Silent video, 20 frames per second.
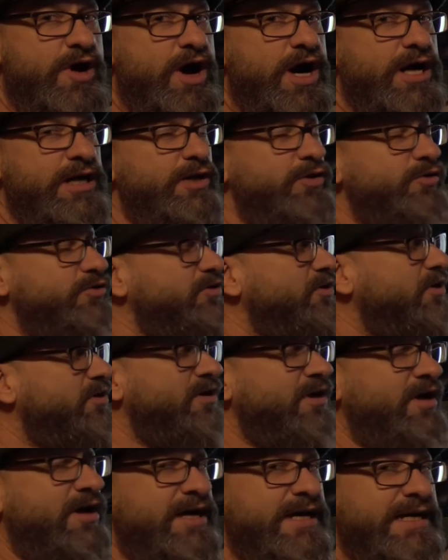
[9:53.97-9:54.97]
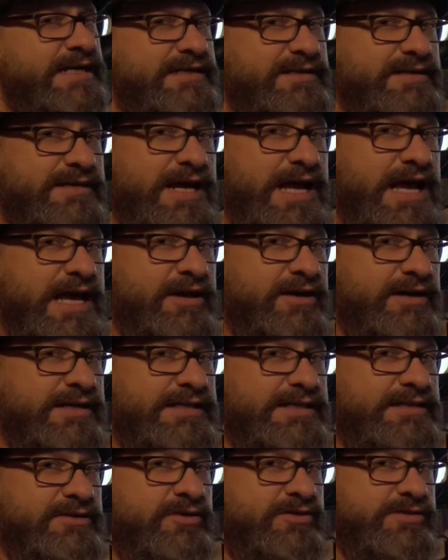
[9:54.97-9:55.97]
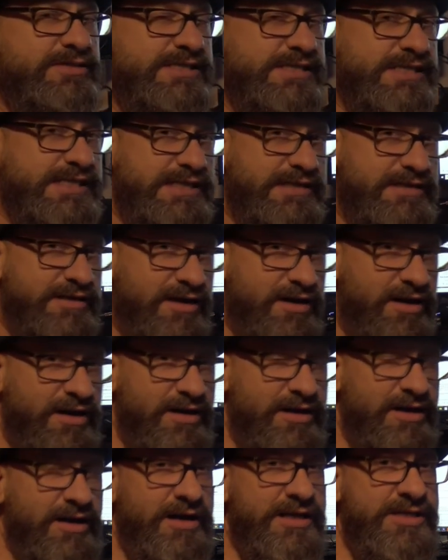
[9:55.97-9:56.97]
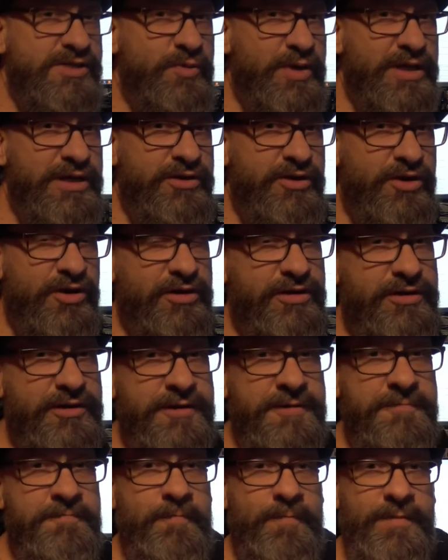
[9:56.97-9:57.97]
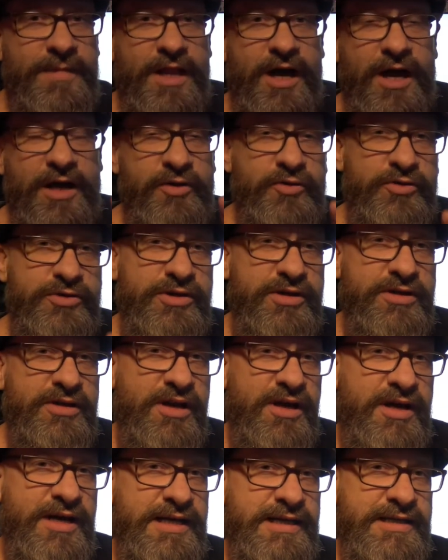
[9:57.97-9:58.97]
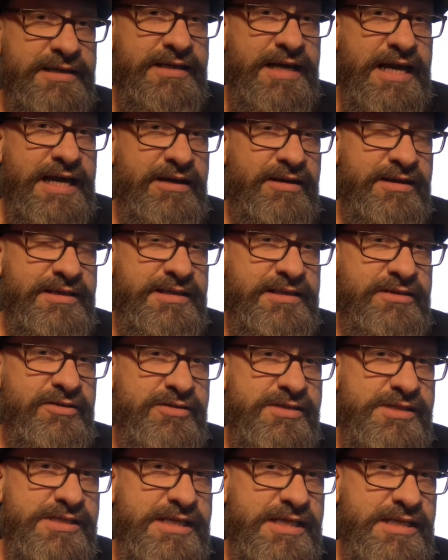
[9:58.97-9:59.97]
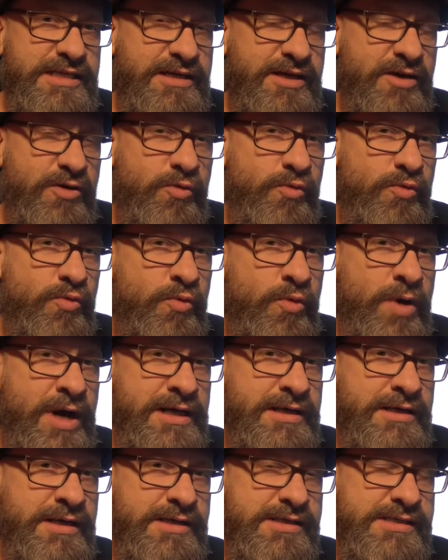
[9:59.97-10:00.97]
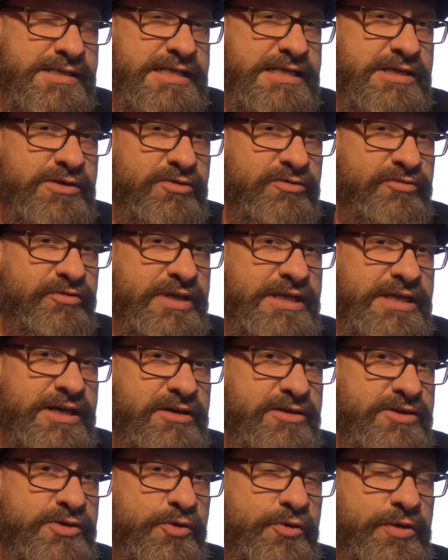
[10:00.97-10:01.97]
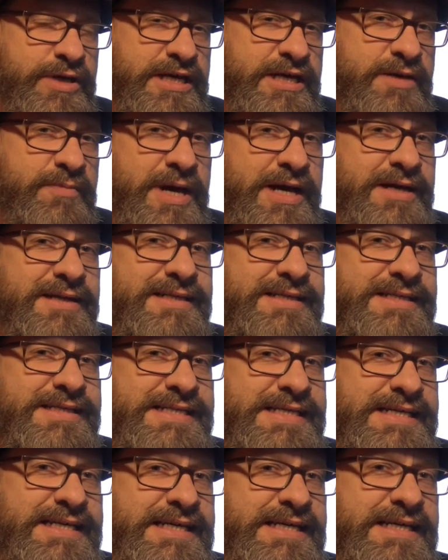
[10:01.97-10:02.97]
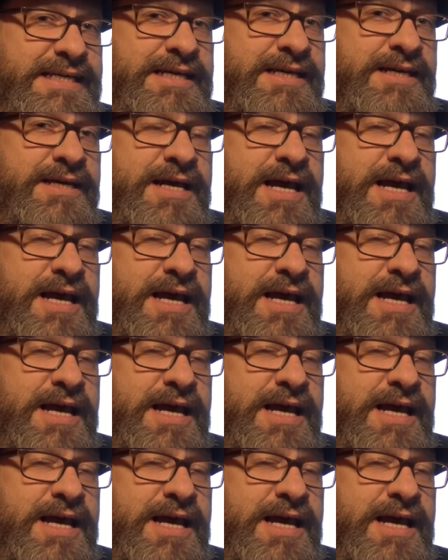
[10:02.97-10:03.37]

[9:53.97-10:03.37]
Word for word: I looked online and I did not see, I swear to God, I looked online and I did not see one single video talking about deactivating